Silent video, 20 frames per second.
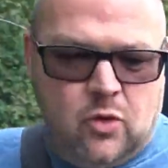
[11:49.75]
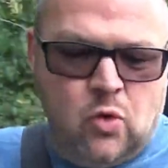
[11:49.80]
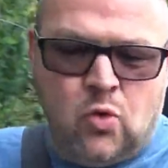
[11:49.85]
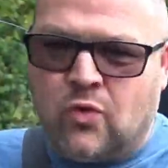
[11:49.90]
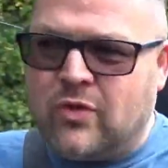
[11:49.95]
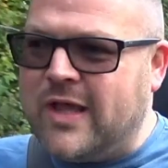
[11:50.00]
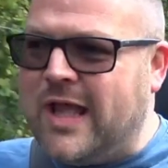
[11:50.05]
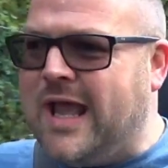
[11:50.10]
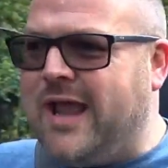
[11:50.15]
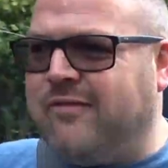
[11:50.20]

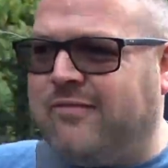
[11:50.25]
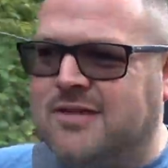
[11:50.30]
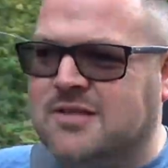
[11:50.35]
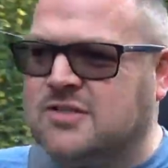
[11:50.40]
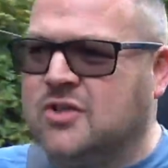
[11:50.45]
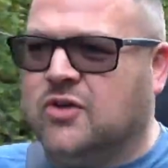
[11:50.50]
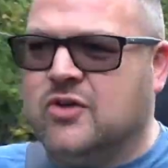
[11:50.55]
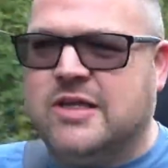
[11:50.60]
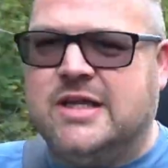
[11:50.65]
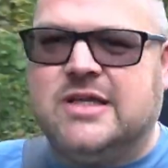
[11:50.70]
all the air
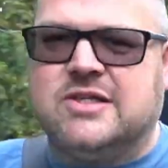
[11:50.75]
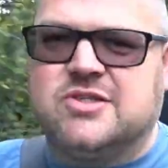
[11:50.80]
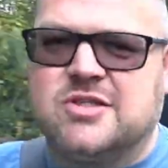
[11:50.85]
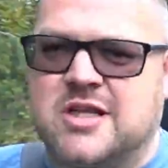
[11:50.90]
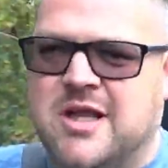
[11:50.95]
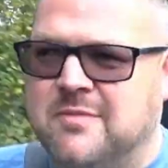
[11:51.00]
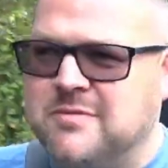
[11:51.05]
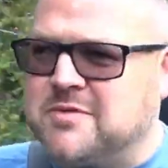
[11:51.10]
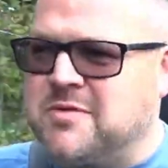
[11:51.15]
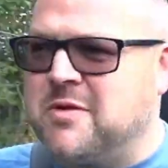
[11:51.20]
inside here
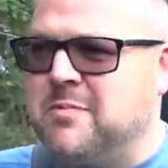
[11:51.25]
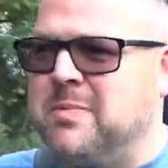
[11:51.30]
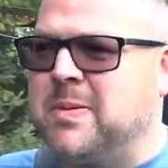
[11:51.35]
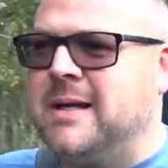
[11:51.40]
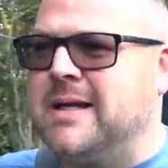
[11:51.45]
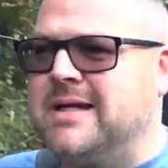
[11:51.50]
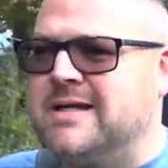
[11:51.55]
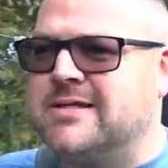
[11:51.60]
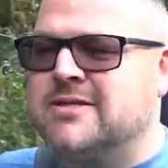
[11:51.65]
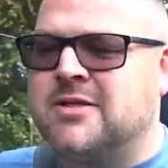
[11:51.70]
just comes
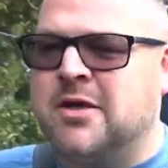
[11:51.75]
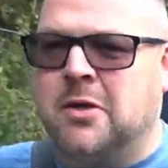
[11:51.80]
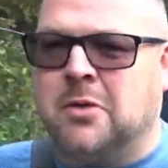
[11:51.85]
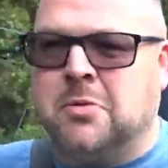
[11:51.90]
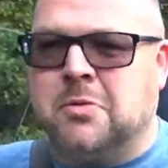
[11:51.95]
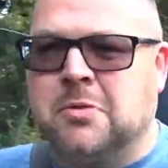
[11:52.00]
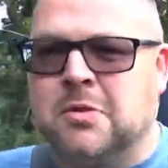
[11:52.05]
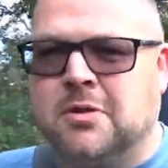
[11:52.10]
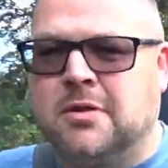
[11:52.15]
completely still.